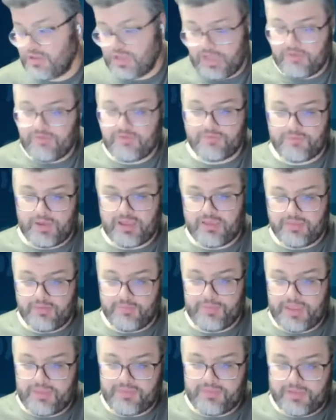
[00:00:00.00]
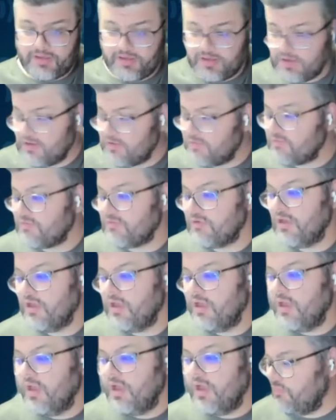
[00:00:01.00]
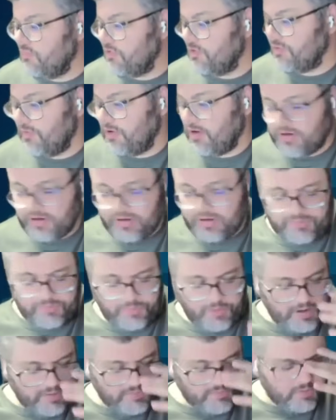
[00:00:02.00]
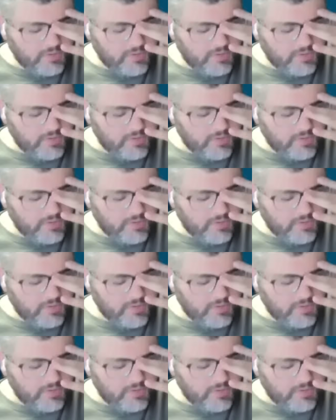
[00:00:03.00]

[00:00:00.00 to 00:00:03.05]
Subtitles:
Chase is making the bet that it is. With American Express,